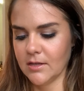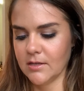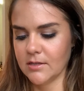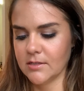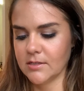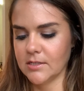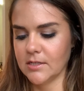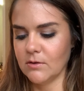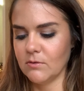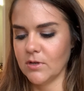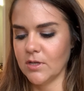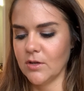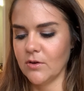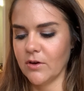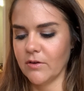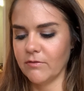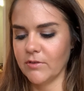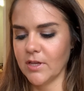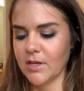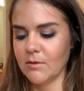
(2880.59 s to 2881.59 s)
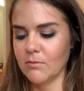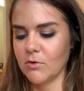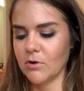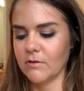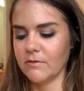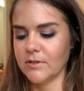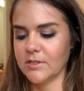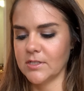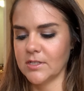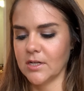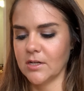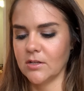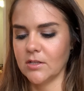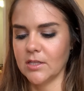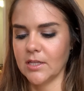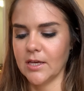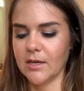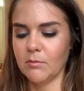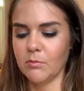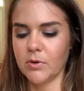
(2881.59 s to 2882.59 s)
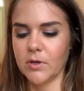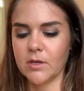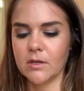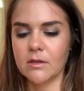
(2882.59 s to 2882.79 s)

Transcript: See, when you have like more of a subtle lip